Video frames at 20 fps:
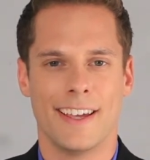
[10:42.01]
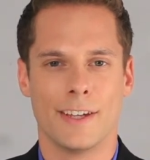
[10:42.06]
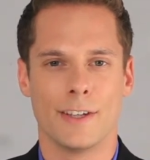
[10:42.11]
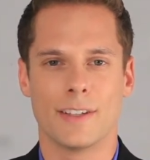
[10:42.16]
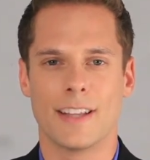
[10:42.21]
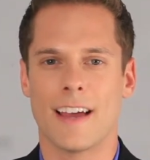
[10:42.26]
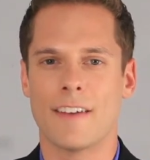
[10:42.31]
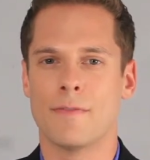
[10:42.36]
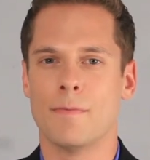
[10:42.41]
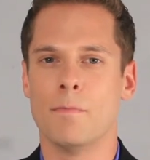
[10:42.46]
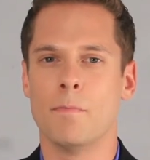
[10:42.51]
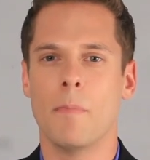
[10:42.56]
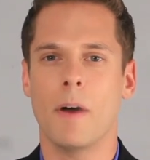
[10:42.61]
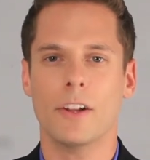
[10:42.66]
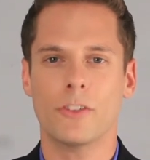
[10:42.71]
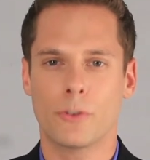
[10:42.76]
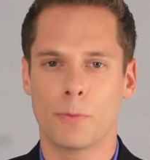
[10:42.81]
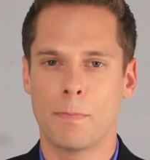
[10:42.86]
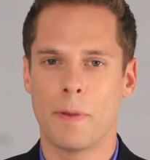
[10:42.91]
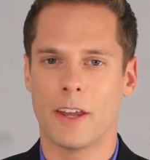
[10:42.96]
You'll have
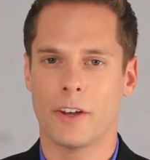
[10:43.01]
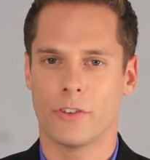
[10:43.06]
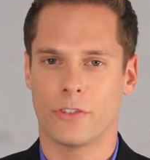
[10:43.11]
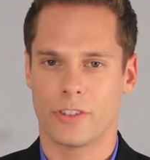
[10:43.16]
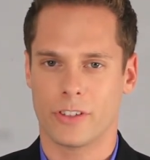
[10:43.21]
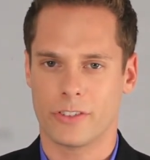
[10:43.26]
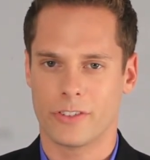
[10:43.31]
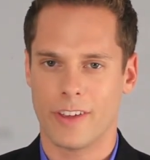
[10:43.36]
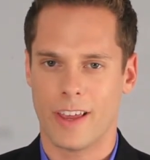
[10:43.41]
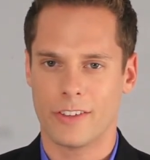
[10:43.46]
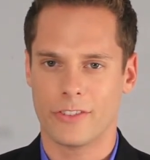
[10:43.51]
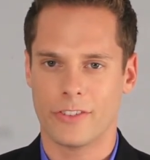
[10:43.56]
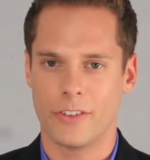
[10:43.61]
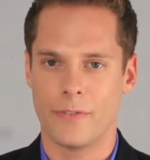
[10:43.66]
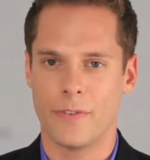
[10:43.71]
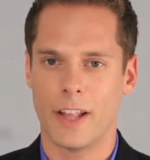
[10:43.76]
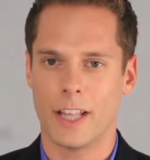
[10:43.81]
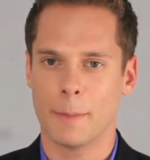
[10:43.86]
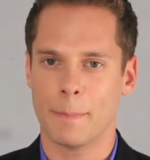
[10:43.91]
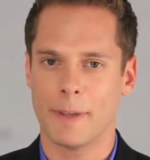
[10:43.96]
much better success
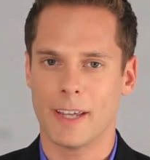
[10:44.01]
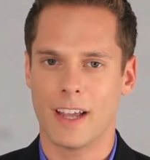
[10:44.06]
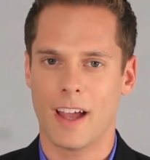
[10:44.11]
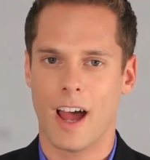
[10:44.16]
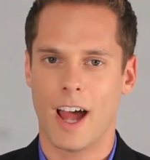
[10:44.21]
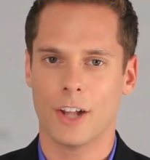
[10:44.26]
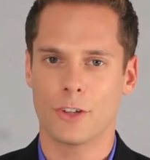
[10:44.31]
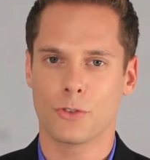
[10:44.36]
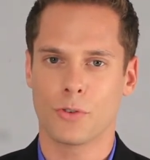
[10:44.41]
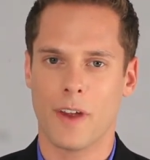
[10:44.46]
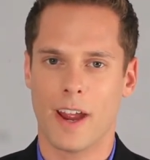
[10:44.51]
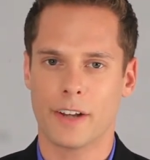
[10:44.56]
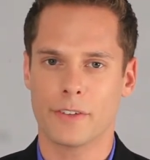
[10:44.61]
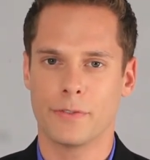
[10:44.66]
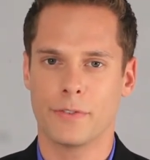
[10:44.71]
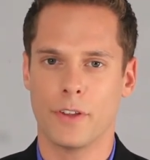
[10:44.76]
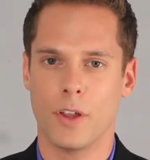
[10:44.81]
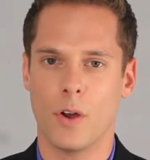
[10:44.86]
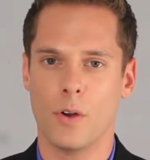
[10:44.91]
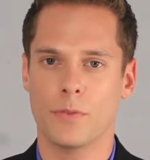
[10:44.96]
developing contract
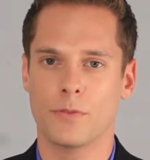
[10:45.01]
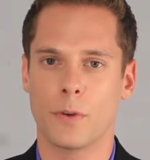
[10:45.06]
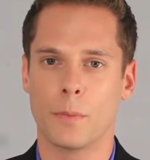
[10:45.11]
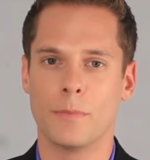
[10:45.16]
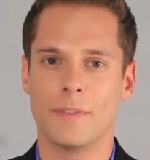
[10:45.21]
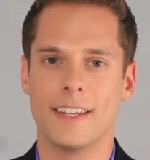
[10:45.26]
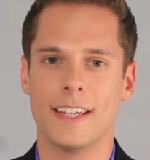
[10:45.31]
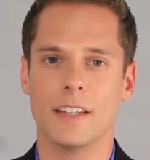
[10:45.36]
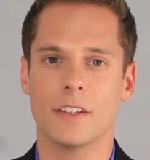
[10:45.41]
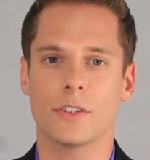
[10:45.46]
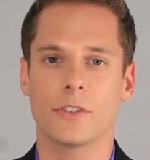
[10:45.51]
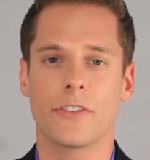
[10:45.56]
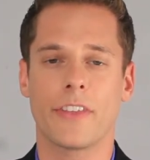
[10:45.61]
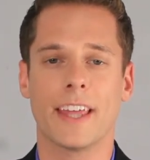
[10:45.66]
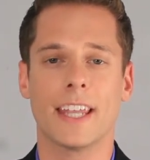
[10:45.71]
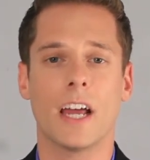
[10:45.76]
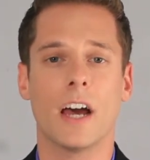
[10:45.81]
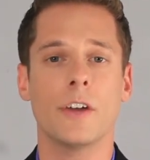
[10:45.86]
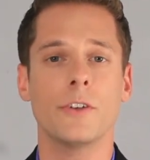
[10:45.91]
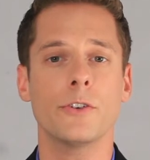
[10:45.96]
flow from dealers
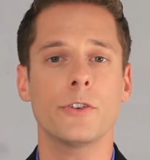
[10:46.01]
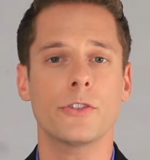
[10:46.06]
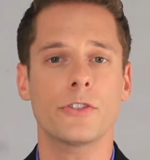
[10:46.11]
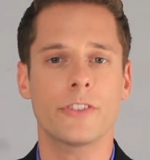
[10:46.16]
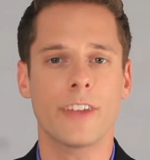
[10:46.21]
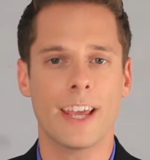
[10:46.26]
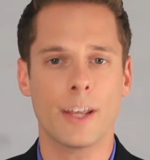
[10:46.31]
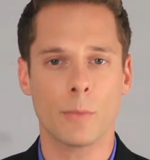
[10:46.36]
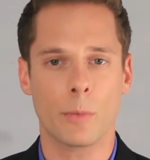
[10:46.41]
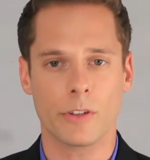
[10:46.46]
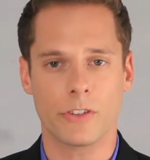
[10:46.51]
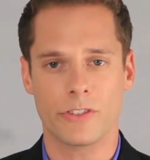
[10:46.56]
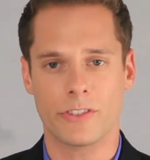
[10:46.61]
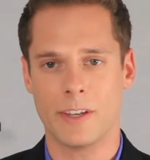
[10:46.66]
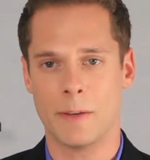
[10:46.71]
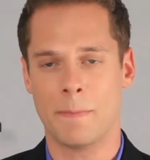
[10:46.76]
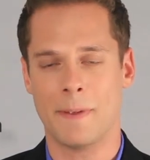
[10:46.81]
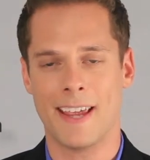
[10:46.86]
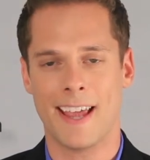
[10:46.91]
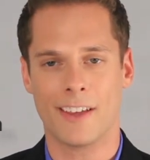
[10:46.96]
that understand what
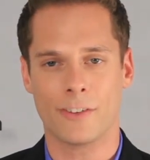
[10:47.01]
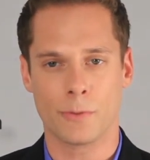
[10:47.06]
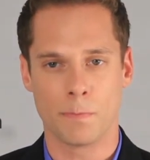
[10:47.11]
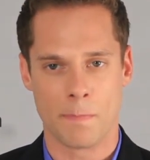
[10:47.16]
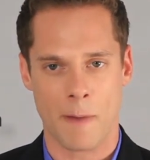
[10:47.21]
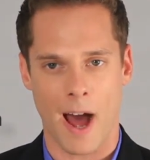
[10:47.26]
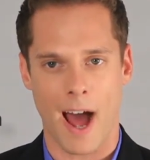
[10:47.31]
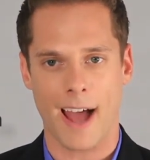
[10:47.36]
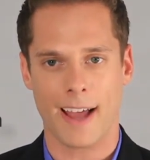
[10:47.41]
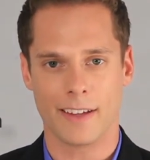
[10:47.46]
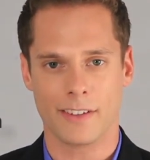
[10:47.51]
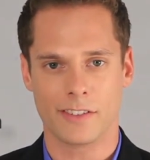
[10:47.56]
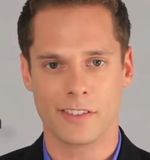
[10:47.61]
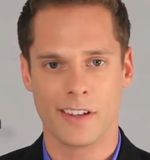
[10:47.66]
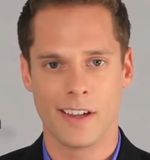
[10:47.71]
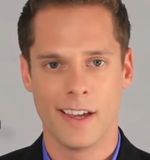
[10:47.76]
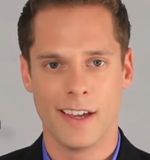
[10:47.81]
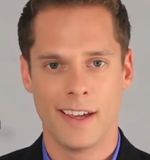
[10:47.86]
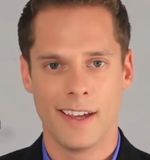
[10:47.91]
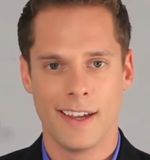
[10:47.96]
CPS buys.
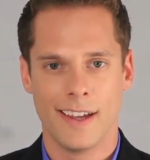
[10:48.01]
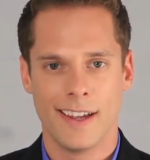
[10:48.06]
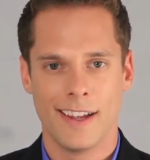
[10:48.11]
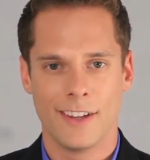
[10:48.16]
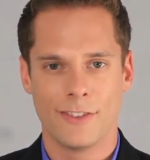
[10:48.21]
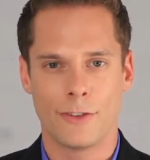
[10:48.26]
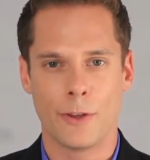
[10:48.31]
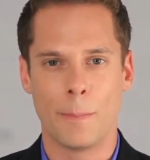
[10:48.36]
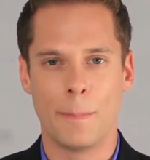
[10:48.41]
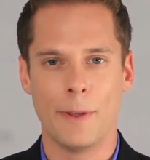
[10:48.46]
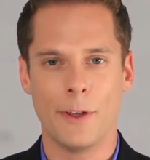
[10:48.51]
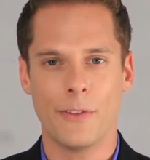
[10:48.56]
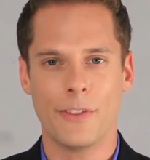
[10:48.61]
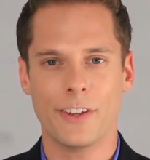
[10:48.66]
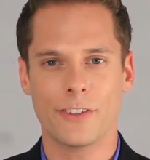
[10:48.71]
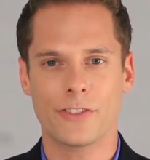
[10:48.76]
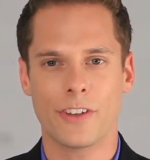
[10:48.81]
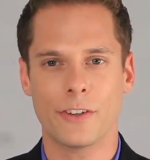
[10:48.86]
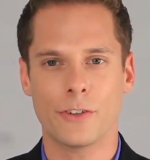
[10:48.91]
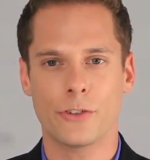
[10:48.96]
To build
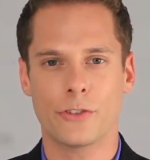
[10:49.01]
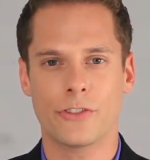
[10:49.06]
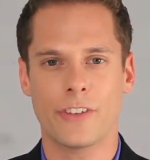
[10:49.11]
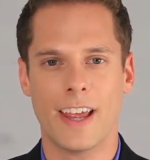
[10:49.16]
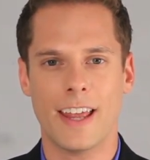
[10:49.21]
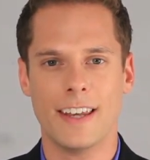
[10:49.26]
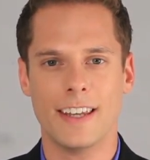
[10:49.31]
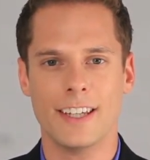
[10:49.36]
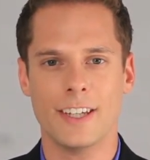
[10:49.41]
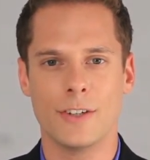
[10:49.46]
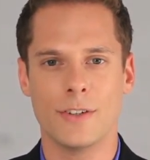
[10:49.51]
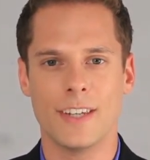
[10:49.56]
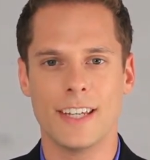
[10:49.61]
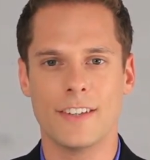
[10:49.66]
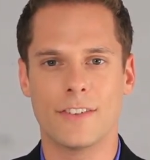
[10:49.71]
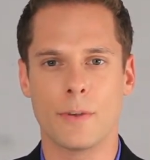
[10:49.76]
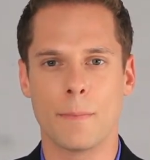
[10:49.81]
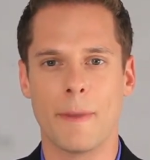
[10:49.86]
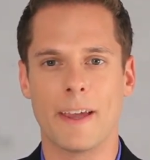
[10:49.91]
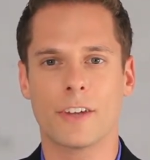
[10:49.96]
this understanding, you
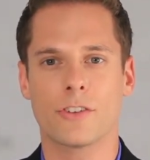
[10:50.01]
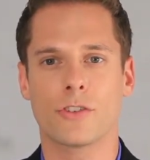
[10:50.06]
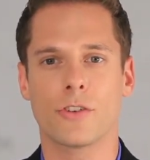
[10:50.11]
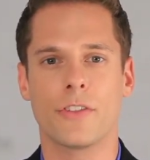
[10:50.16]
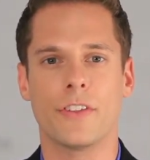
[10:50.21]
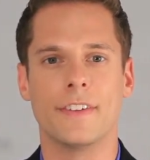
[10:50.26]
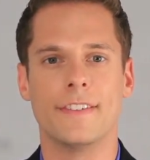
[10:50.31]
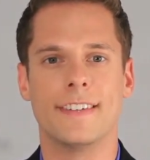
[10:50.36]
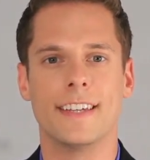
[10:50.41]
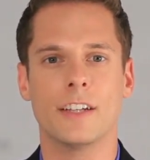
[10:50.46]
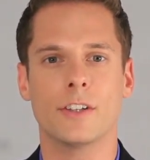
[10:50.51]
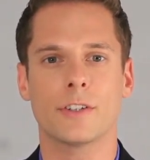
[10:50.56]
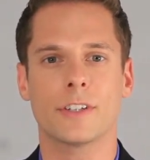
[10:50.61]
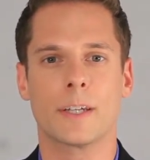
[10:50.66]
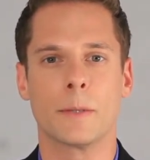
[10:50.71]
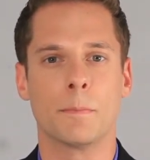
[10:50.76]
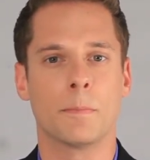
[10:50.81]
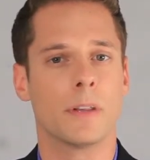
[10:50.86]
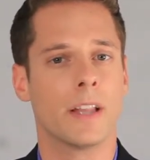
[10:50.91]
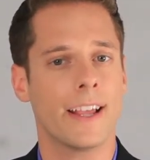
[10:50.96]
need to make sure the dealer
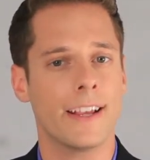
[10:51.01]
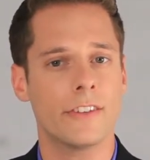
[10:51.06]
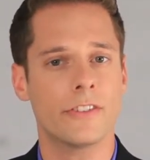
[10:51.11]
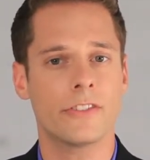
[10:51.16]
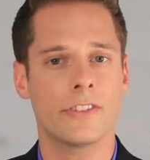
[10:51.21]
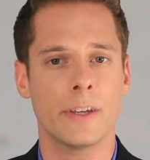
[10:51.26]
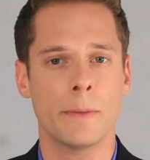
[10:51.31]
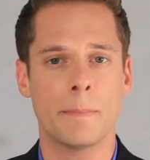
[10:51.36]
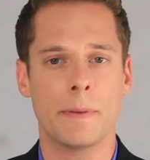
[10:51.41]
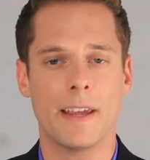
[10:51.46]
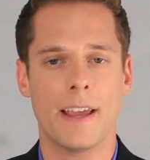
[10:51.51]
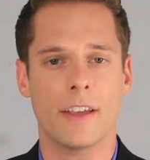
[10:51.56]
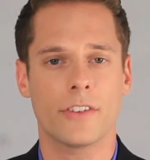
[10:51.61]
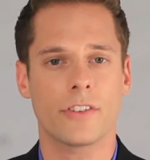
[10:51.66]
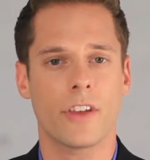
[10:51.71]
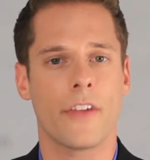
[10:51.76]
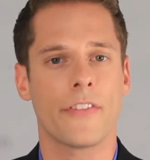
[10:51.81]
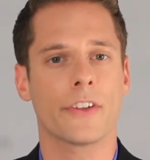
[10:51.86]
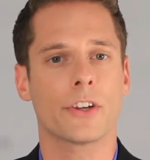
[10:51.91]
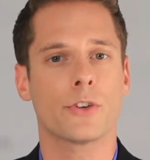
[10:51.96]
can place
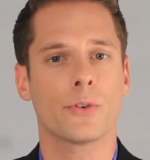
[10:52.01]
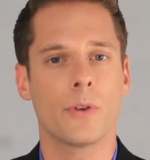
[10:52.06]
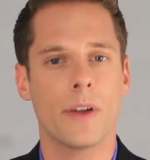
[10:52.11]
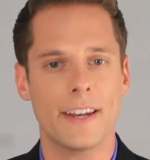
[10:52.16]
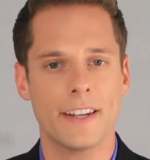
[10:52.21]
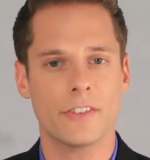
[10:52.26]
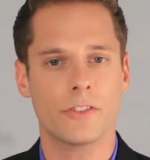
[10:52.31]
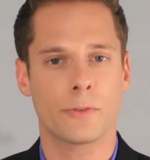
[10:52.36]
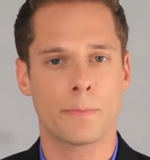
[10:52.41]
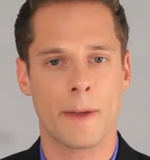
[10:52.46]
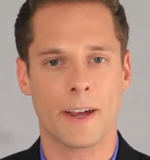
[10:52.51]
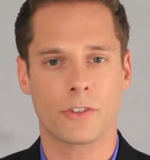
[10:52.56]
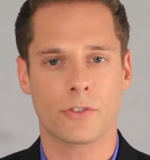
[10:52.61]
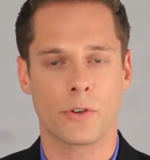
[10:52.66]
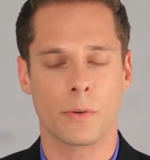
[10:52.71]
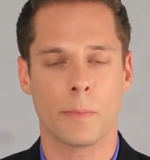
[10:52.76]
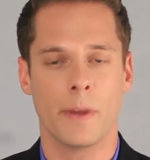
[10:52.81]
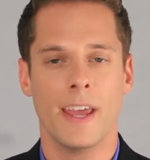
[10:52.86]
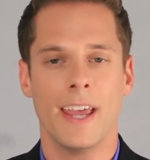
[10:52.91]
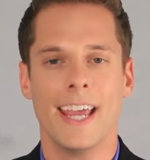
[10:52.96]
CPS on the credit
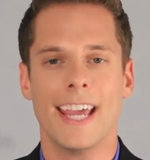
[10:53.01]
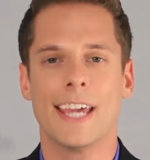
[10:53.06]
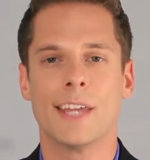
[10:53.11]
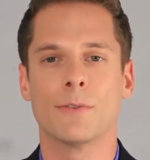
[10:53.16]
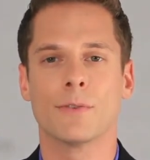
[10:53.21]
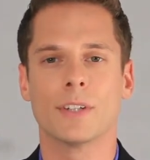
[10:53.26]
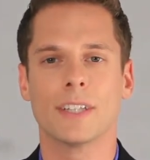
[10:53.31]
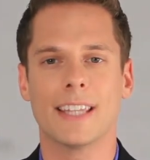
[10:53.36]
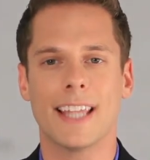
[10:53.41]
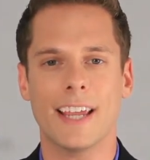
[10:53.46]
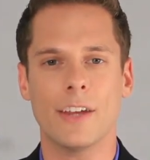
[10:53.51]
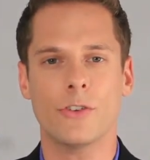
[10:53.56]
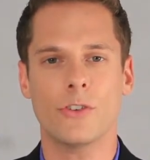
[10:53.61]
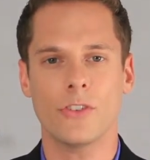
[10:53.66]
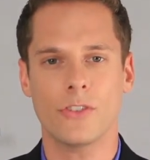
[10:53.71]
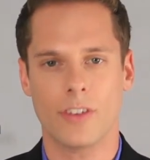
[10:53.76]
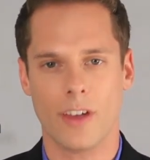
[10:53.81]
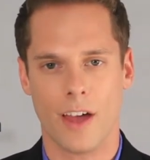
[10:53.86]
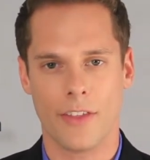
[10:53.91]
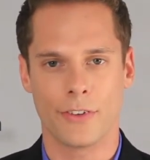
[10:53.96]
spectrum in
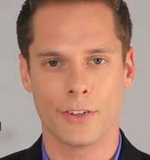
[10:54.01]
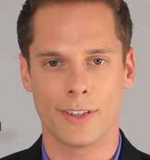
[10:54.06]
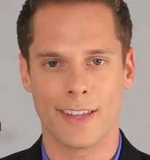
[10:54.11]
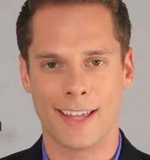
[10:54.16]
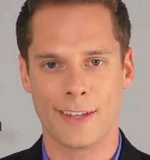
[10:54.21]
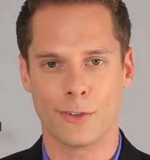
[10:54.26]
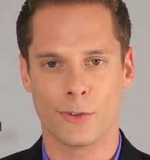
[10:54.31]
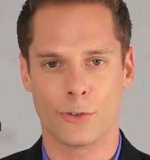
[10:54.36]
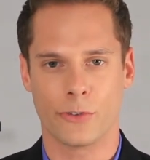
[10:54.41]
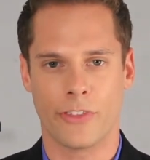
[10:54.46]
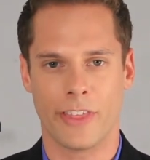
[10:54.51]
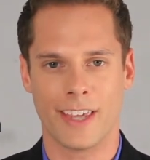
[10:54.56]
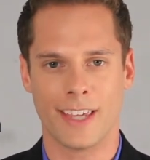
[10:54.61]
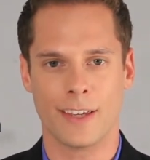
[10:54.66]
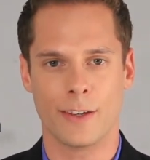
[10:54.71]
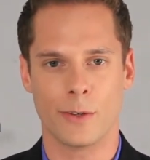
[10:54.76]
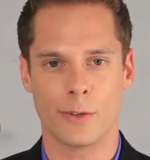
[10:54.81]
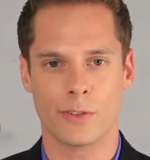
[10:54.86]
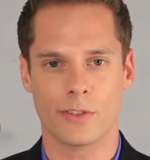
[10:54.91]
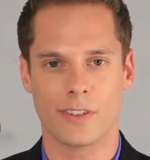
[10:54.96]
relation to other lenders they
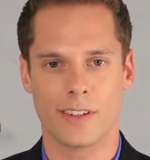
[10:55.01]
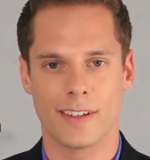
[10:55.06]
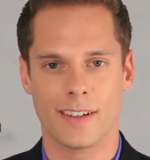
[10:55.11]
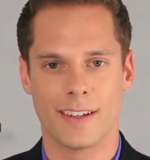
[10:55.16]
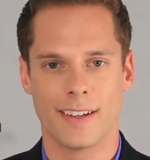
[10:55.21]
use.